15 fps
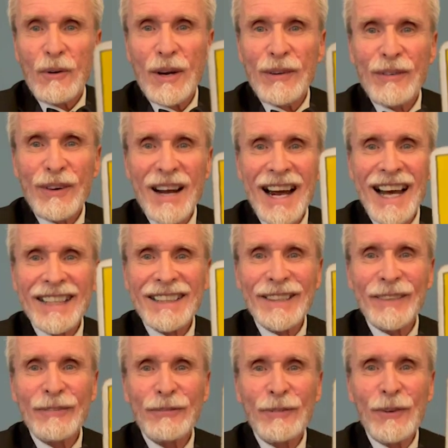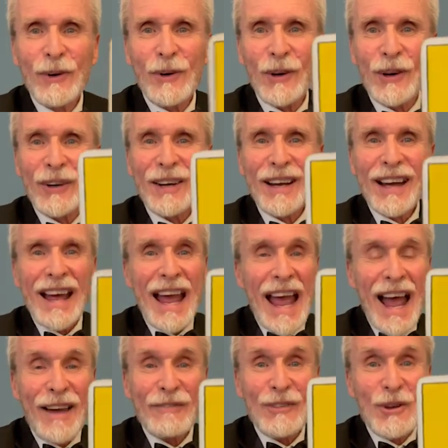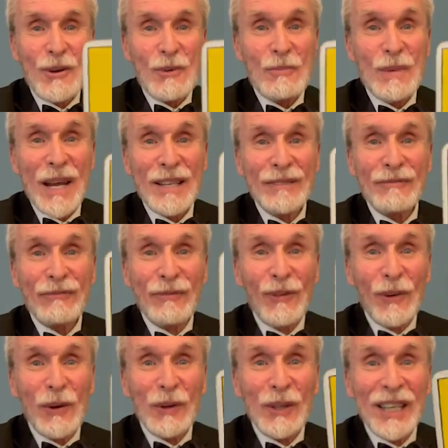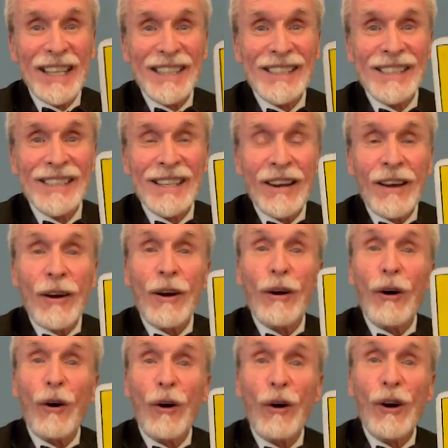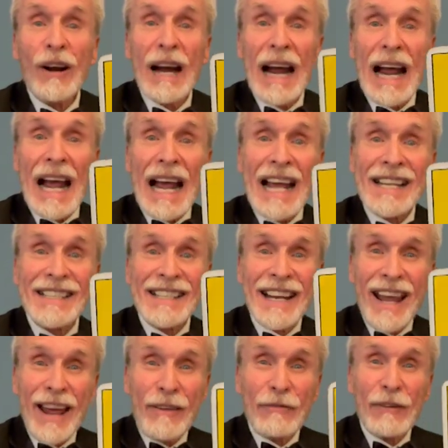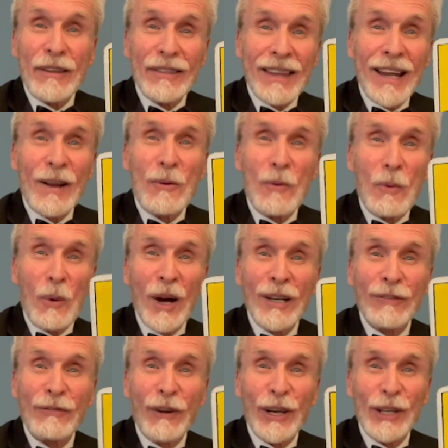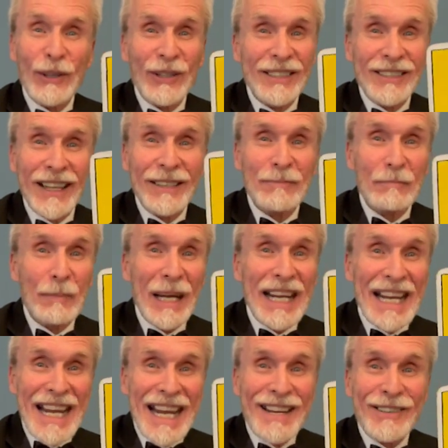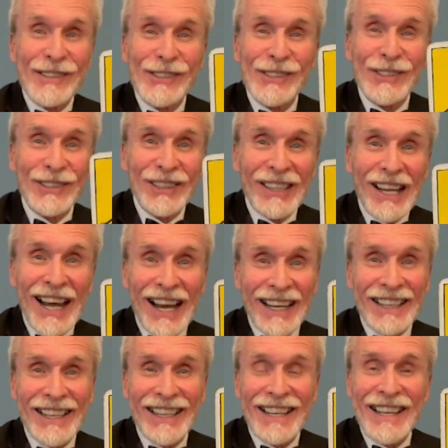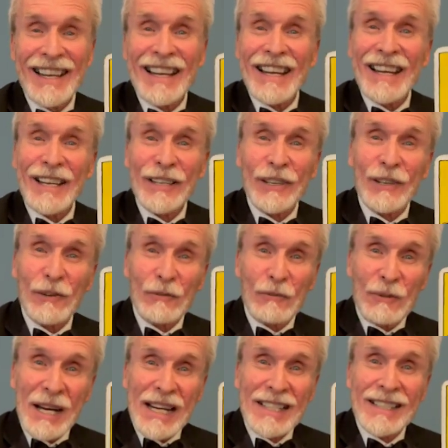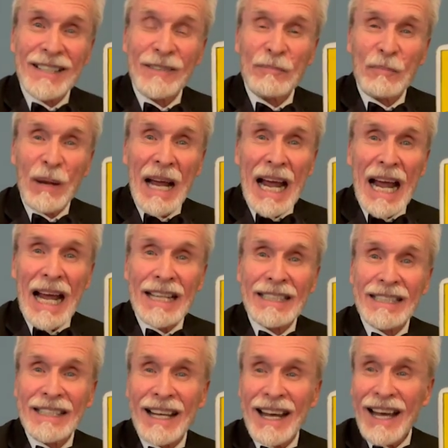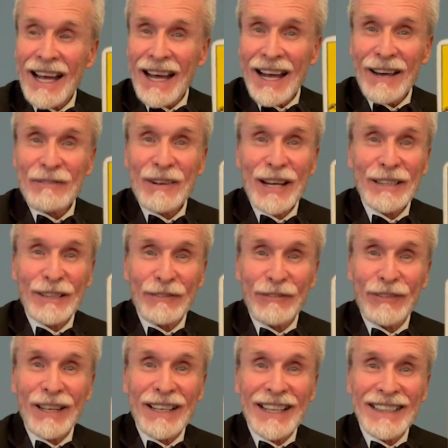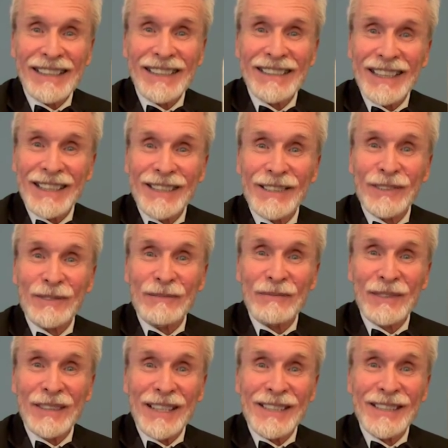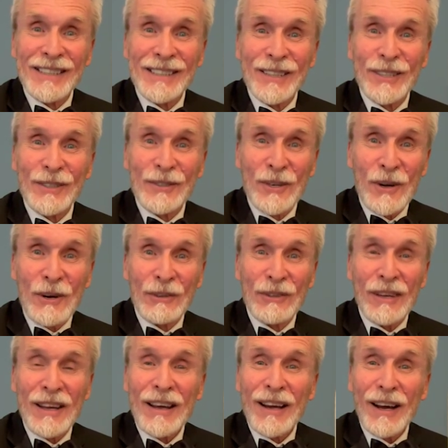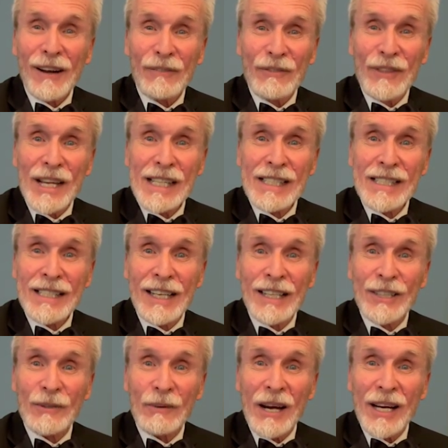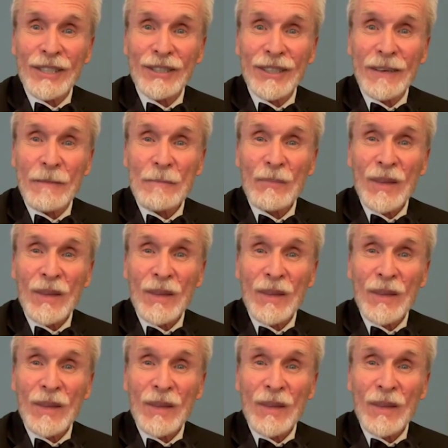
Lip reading: we've got the Fool. Have you been foolish, or has everything worked for you? It's like beginner's luck in your recent past. I've got the feeling that this is the truth of this situation.